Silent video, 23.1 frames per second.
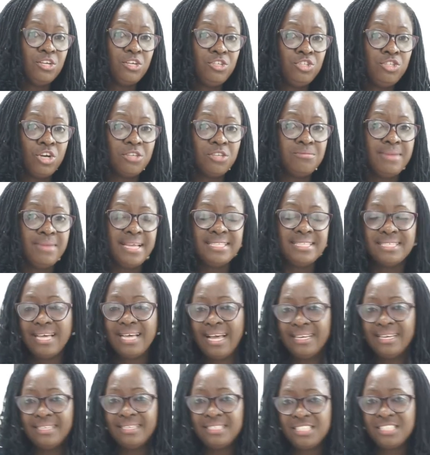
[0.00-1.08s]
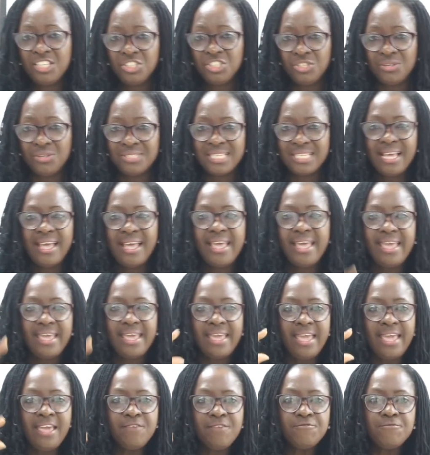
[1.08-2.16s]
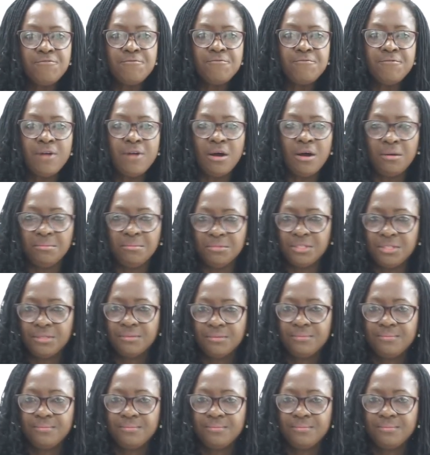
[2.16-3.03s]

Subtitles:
judgments and decisions. Informed,